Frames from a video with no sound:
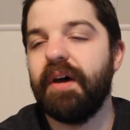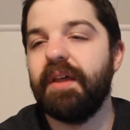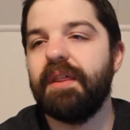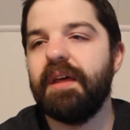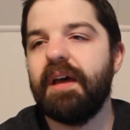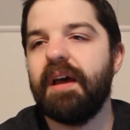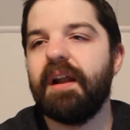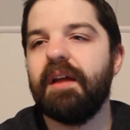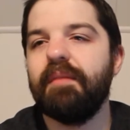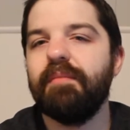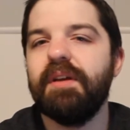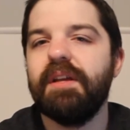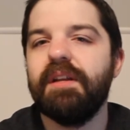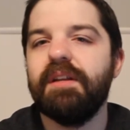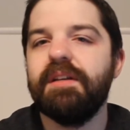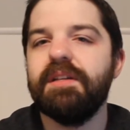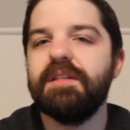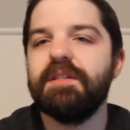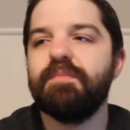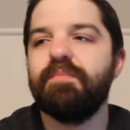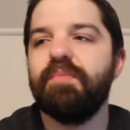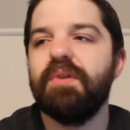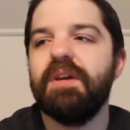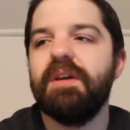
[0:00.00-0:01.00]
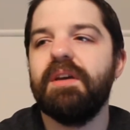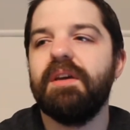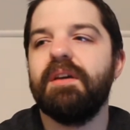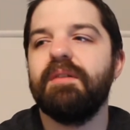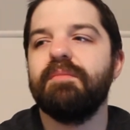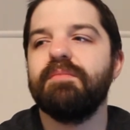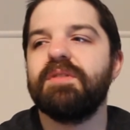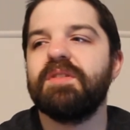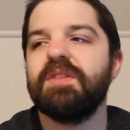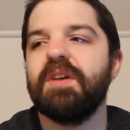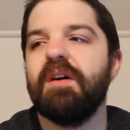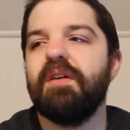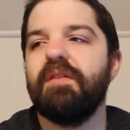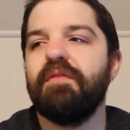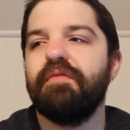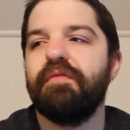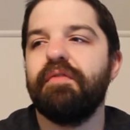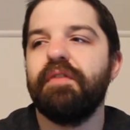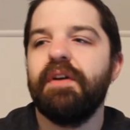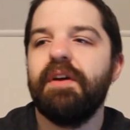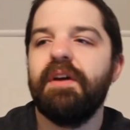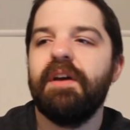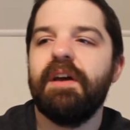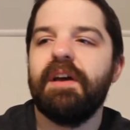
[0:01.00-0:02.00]
that I mean he's being
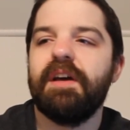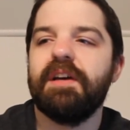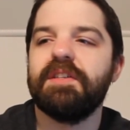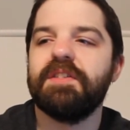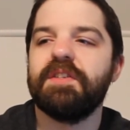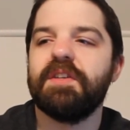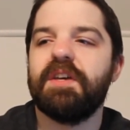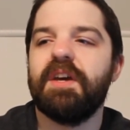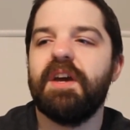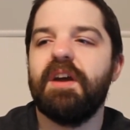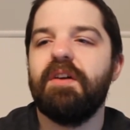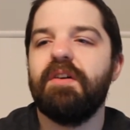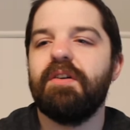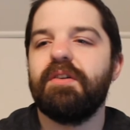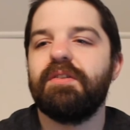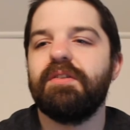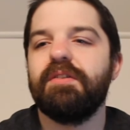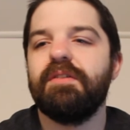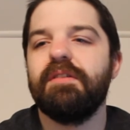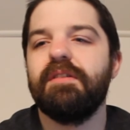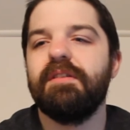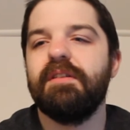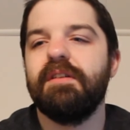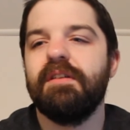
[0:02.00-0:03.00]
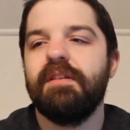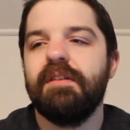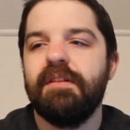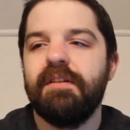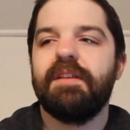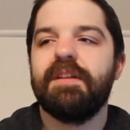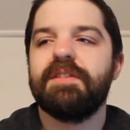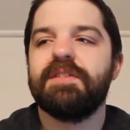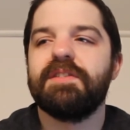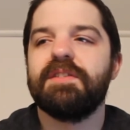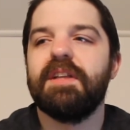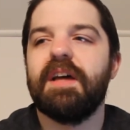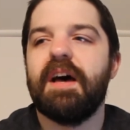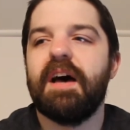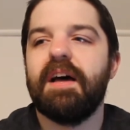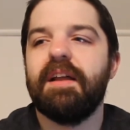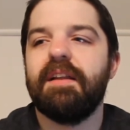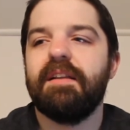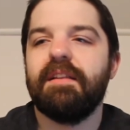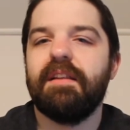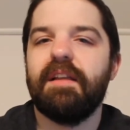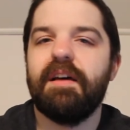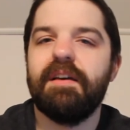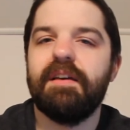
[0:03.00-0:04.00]
himself as a character that's
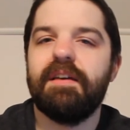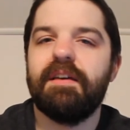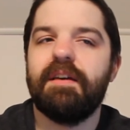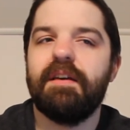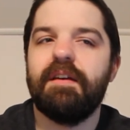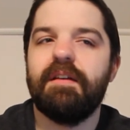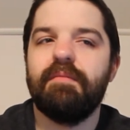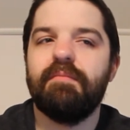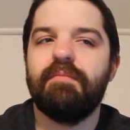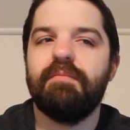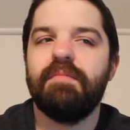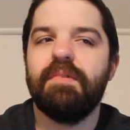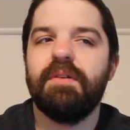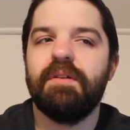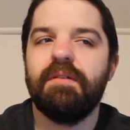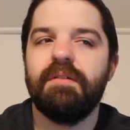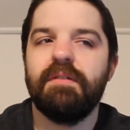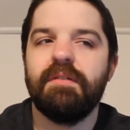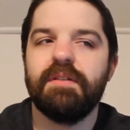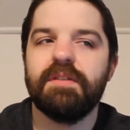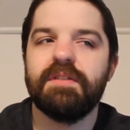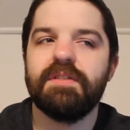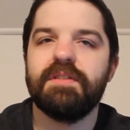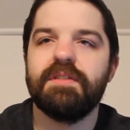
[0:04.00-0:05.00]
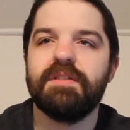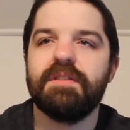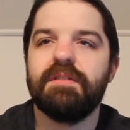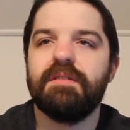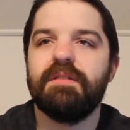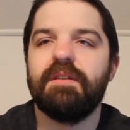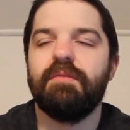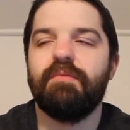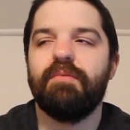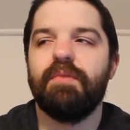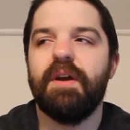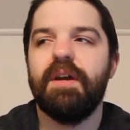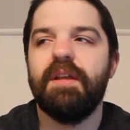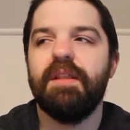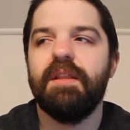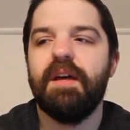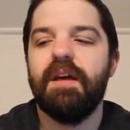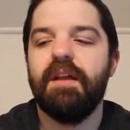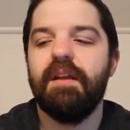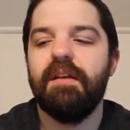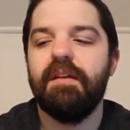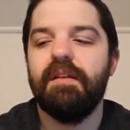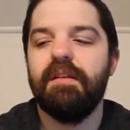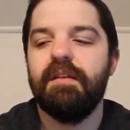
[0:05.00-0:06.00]
not like him. Let's rein
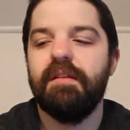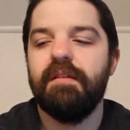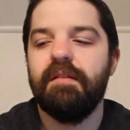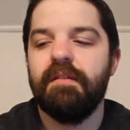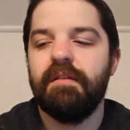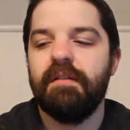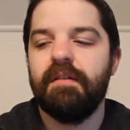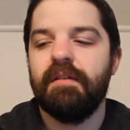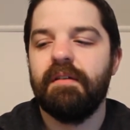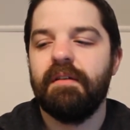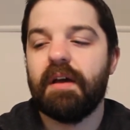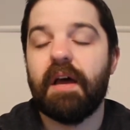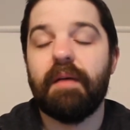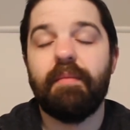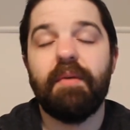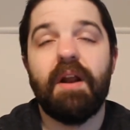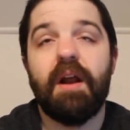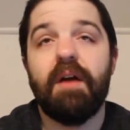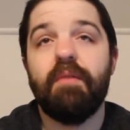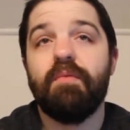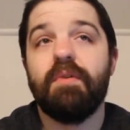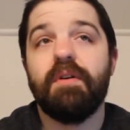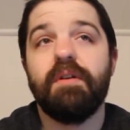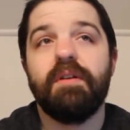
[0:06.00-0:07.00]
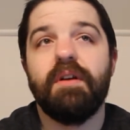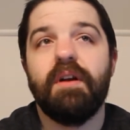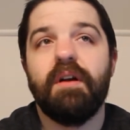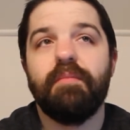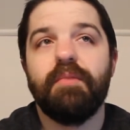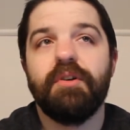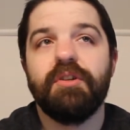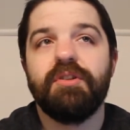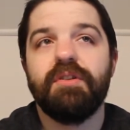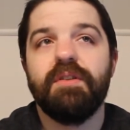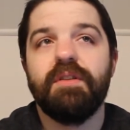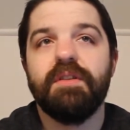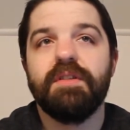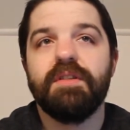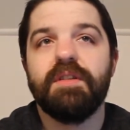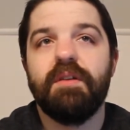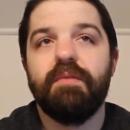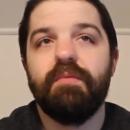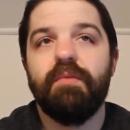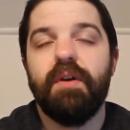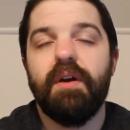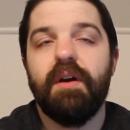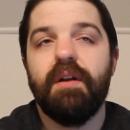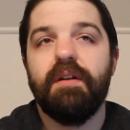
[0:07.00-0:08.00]
that in. I mean, I wonder how much of this they
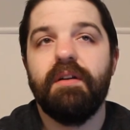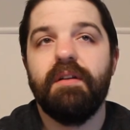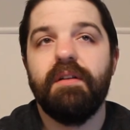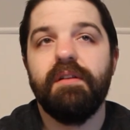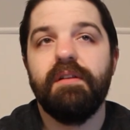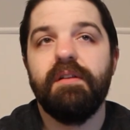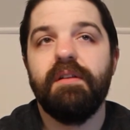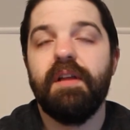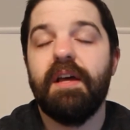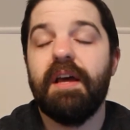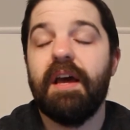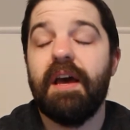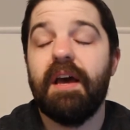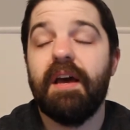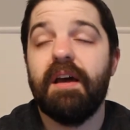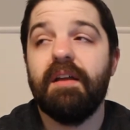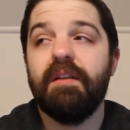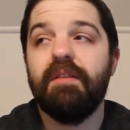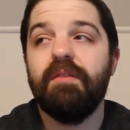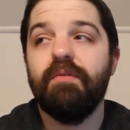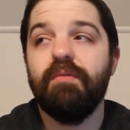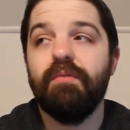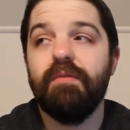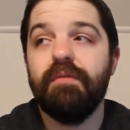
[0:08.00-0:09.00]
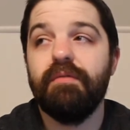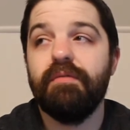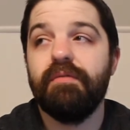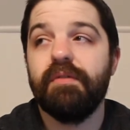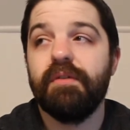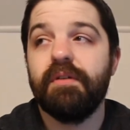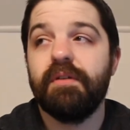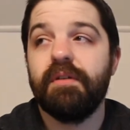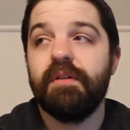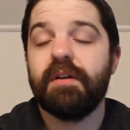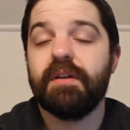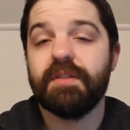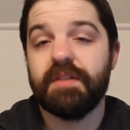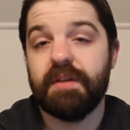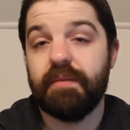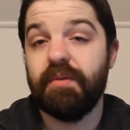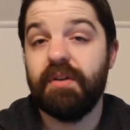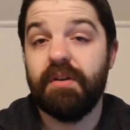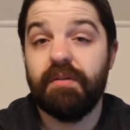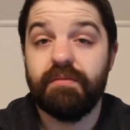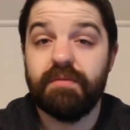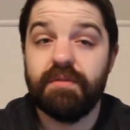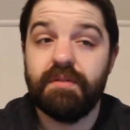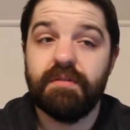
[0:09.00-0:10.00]
re-edited. They had to have. Because, I
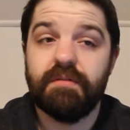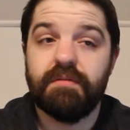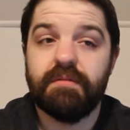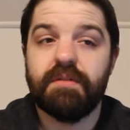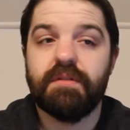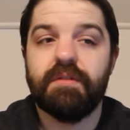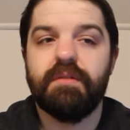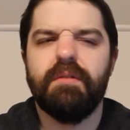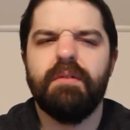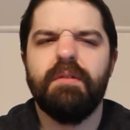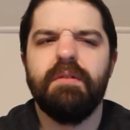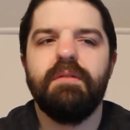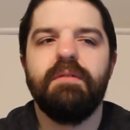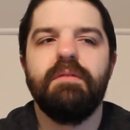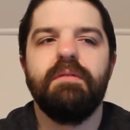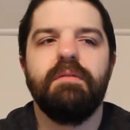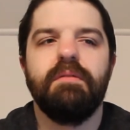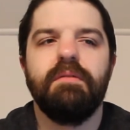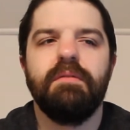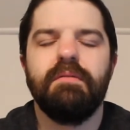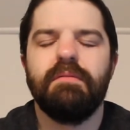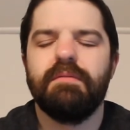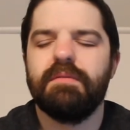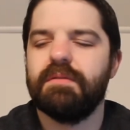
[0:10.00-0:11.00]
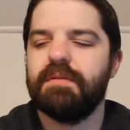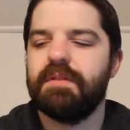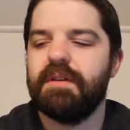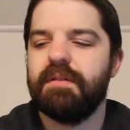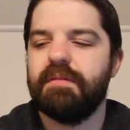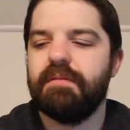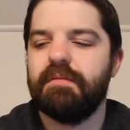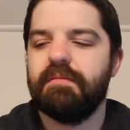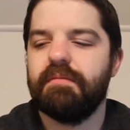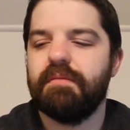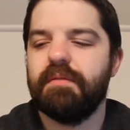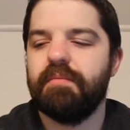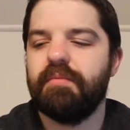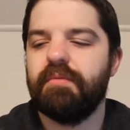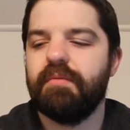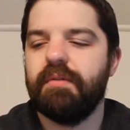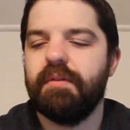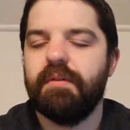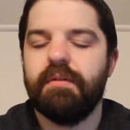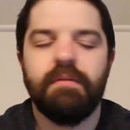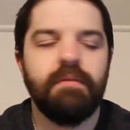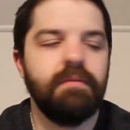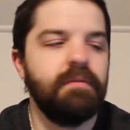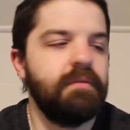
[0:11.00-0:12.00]
mean, it was good. Was that the point?